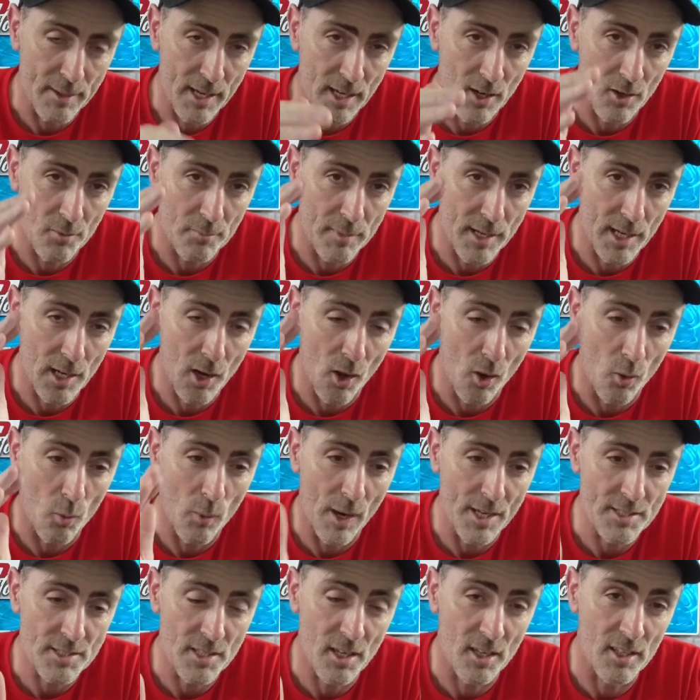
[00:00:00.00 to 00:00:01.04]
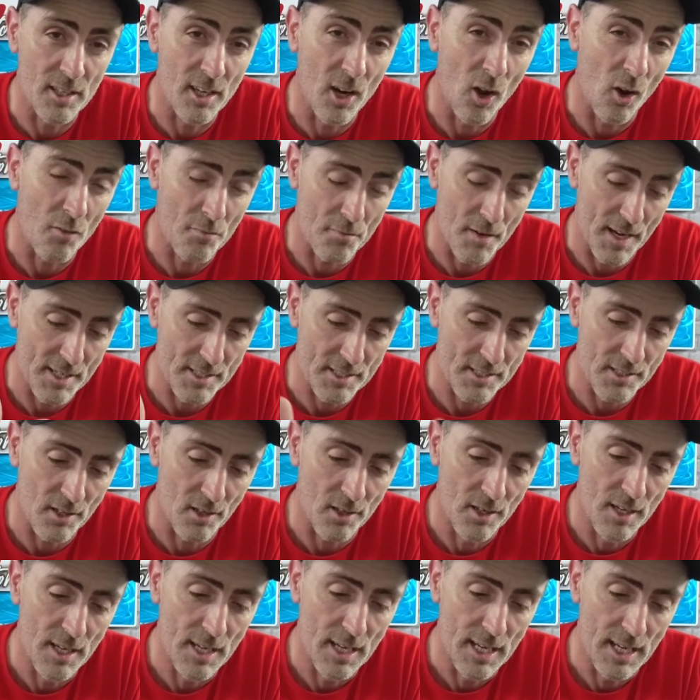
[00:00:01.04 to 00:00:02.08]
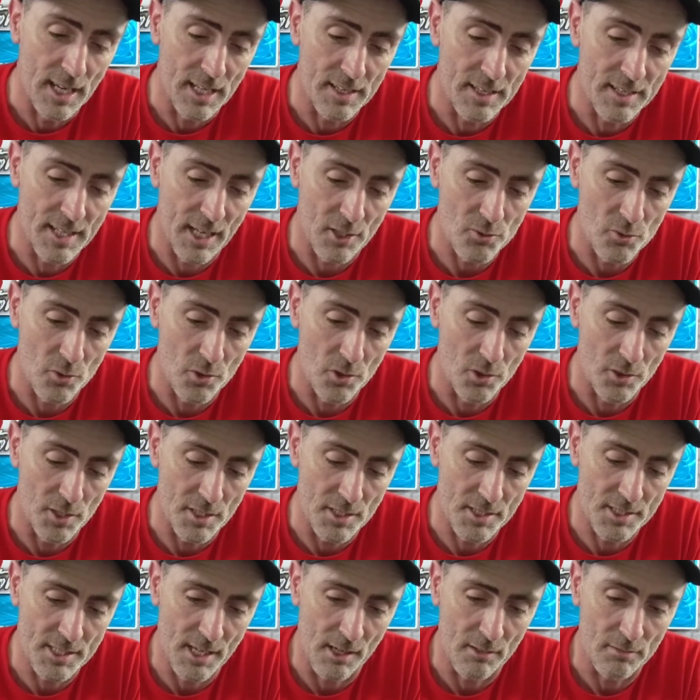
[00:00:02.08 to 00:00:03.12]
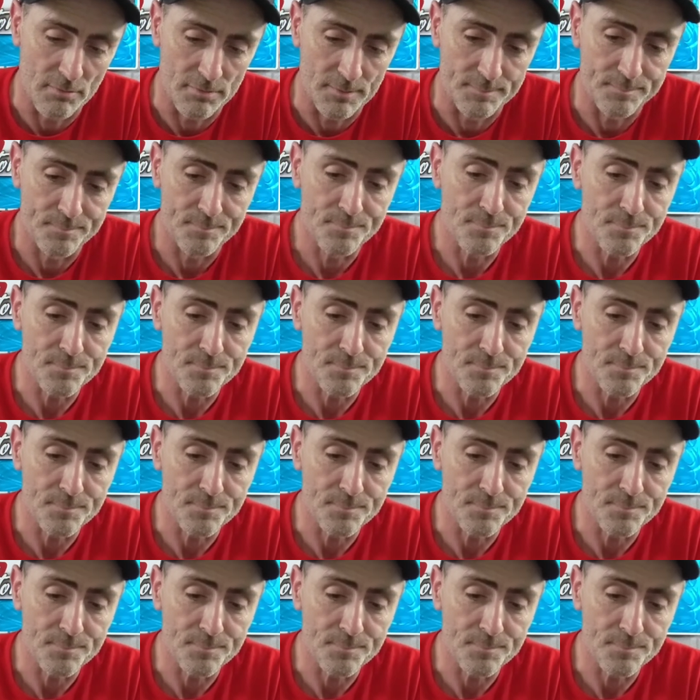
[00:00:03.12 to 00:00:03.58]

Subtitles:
it'll be a lot wetter and a lot faster in the actual gun itself.